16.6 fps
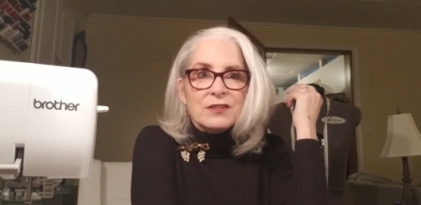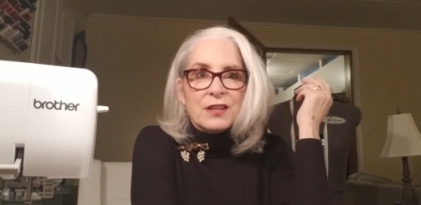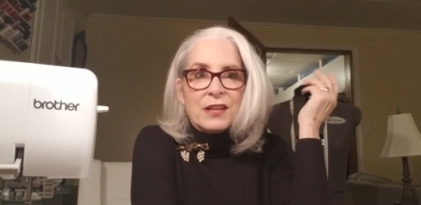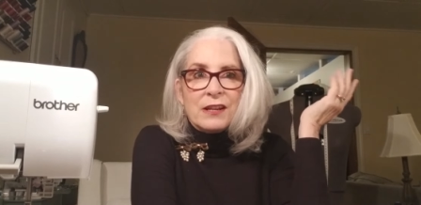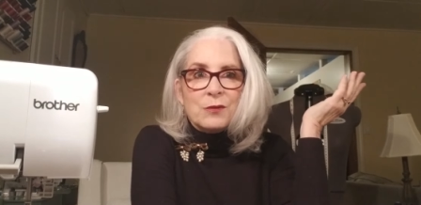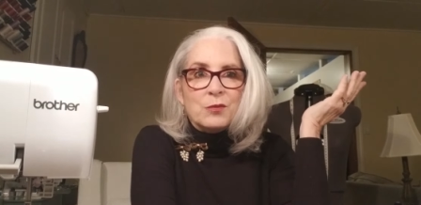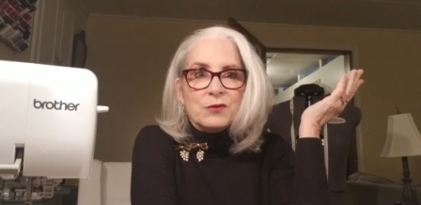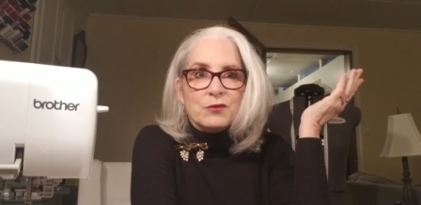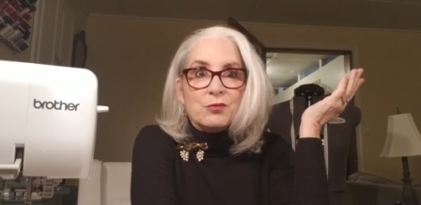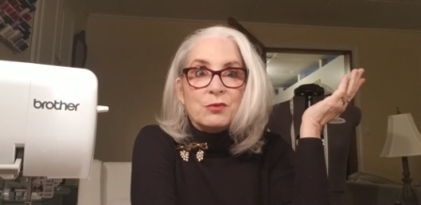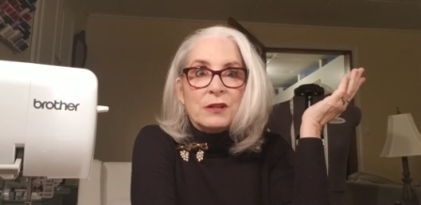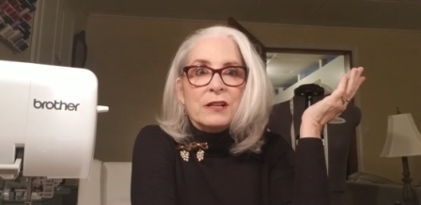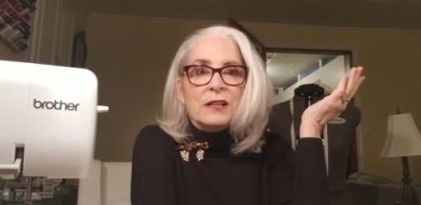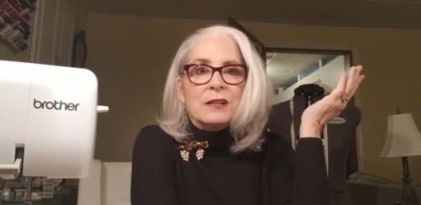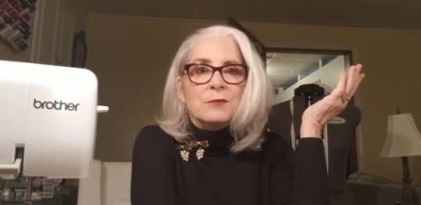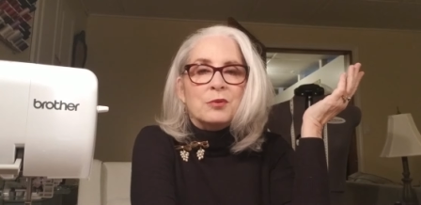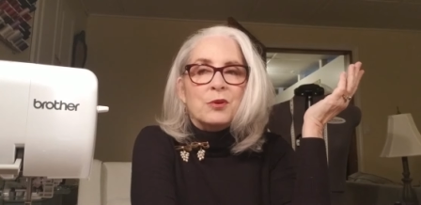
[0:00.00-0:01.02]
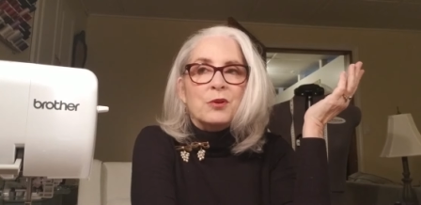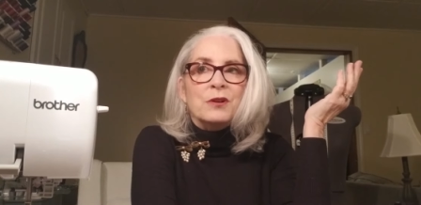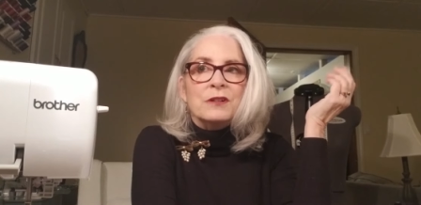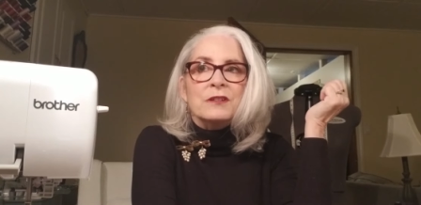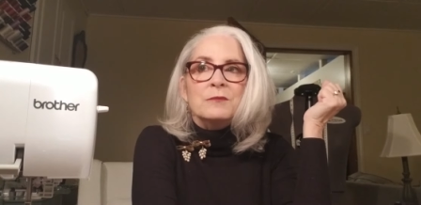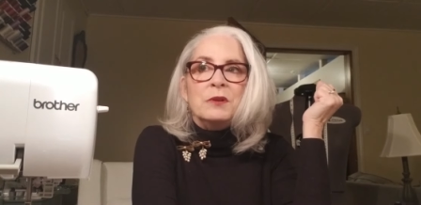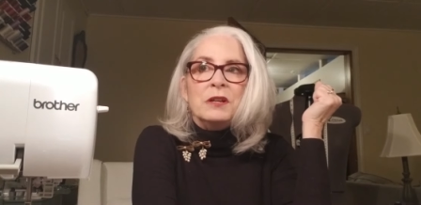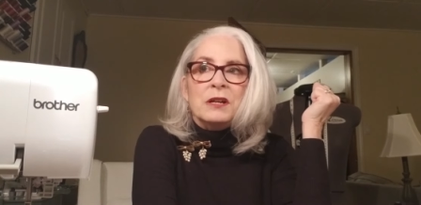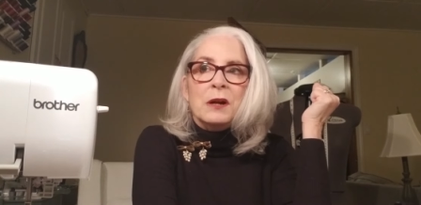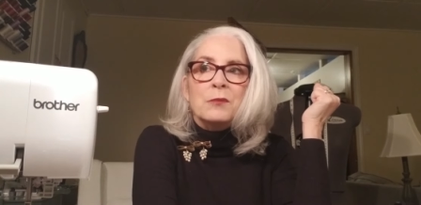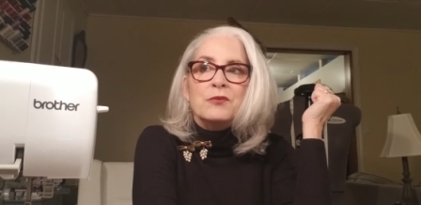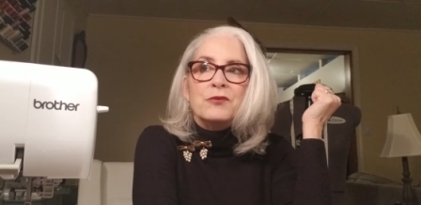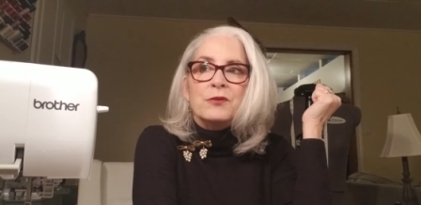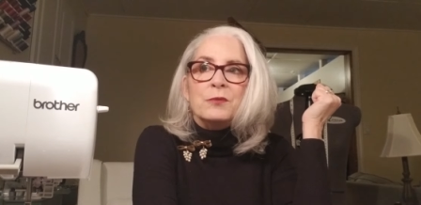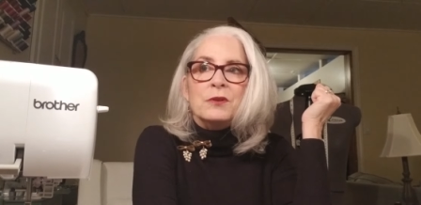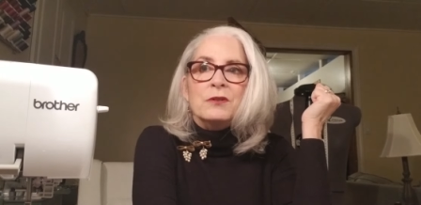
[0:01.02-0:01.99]
that it was really important to be
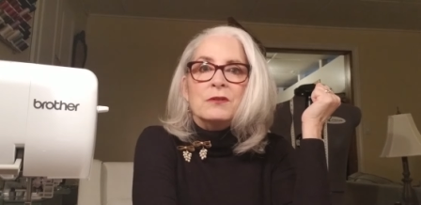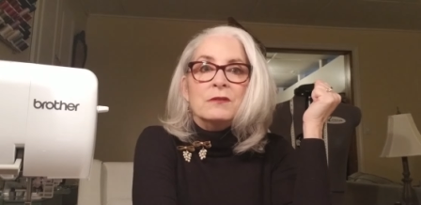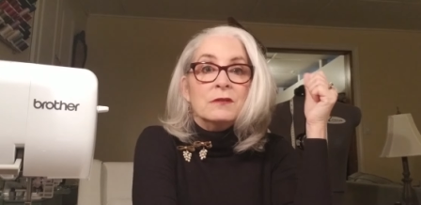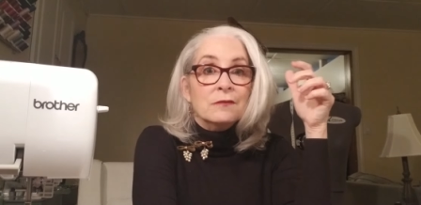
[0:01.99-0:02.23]
comfortable,